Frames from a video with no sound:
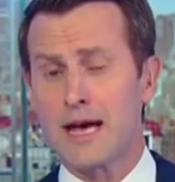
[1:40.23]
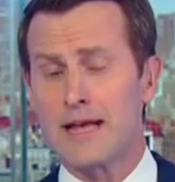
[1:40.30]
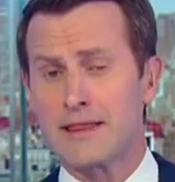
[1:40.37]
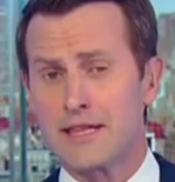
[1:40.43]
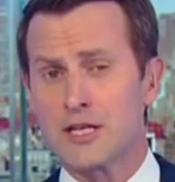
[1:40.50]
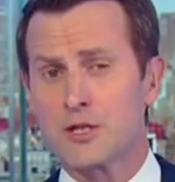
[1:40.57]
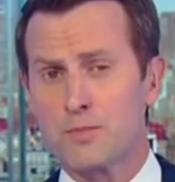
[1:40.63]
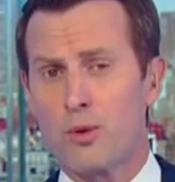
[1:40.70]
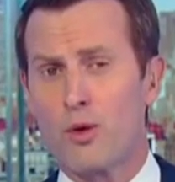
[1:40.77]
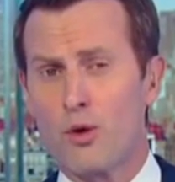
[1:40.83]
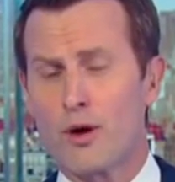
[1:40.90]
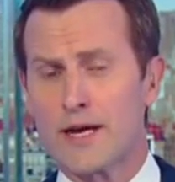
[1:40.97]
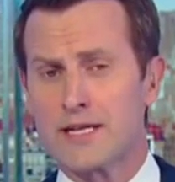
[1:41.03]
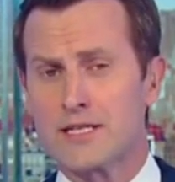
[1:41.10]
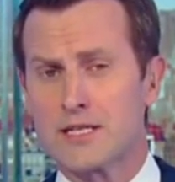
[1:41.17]
at this
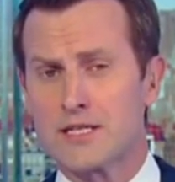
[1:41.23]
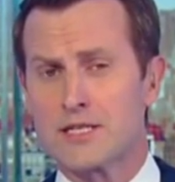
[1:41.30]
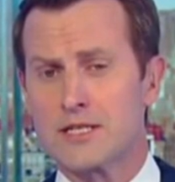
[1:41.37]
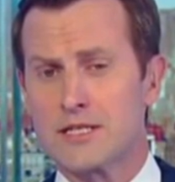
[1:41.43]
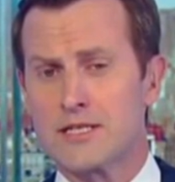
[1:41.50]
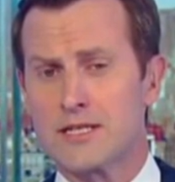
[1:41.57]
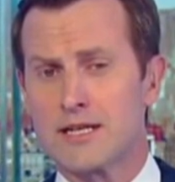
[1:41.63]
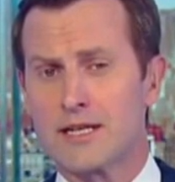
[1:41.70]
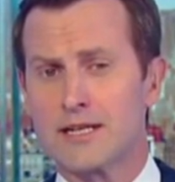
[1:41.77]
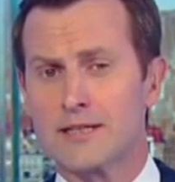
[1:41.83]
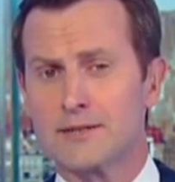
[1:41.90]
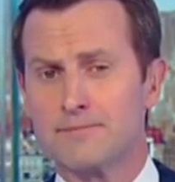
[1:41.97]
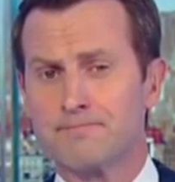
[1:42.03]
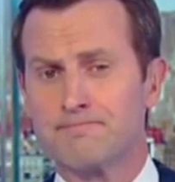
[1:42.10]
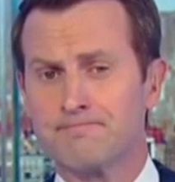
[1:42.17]
point, is it
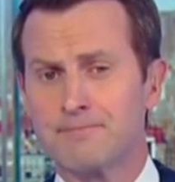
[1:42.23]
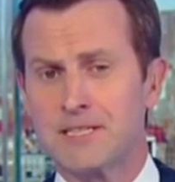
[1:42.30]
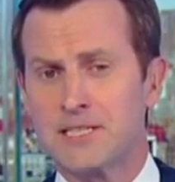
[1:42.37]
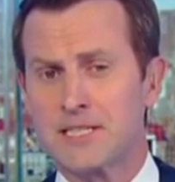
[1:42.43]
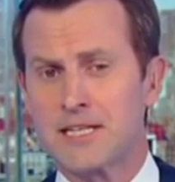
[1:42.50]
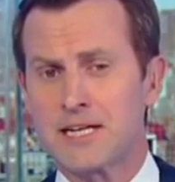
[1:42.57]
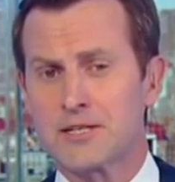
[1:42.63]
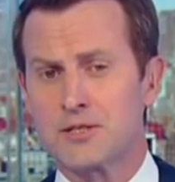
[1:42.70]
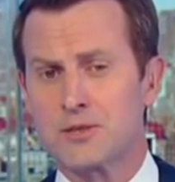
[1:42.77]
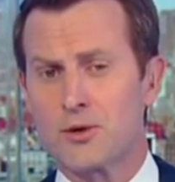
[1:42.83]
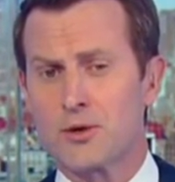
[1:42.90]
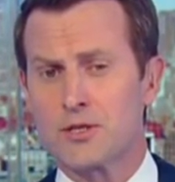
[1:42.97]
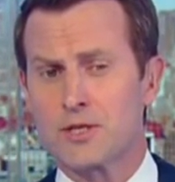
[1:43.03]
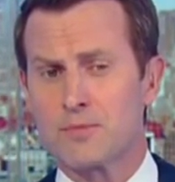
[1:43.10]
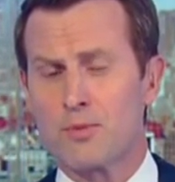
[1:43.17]
getting
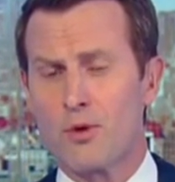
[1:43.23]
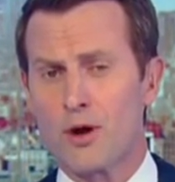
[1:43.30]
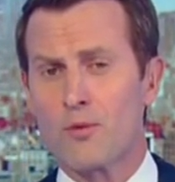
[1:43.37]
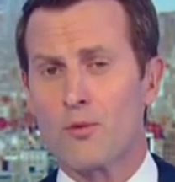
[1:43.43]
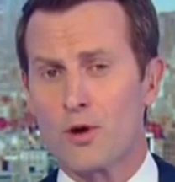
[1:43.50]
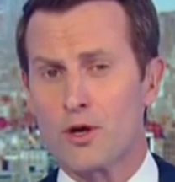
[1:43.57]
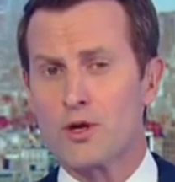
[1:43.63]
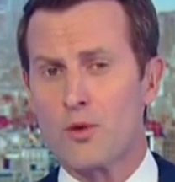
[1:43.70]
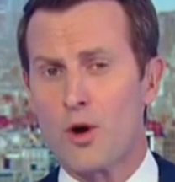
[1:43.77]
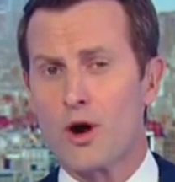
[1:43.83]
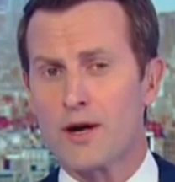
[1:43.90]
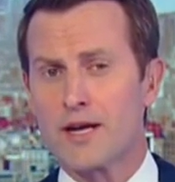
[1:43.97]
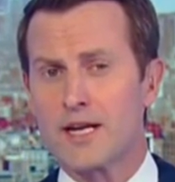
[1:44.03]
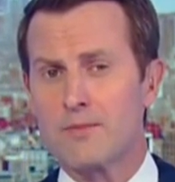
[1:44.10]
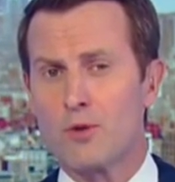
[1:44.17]
towards a point where you
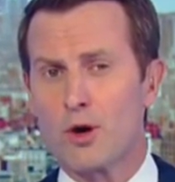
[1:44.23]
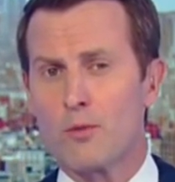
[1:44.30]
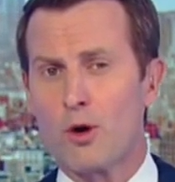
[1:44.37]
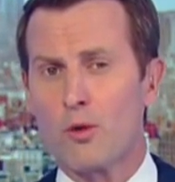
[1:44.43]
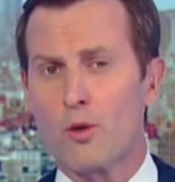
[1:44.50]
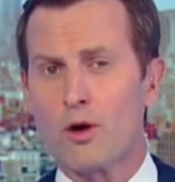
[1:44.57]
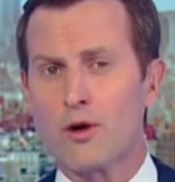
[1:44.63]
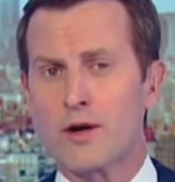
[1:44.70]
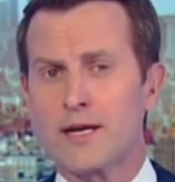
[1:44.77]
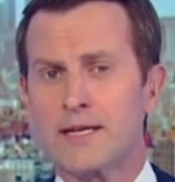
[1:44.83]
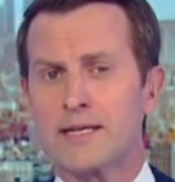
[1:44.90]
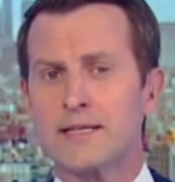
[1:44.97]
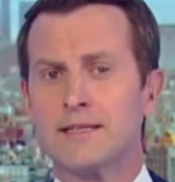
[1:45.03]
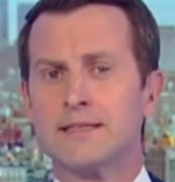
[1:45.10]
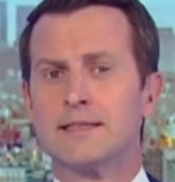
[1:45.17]
are getting more and more
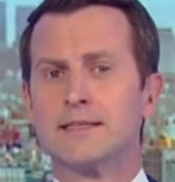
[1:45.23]
worried?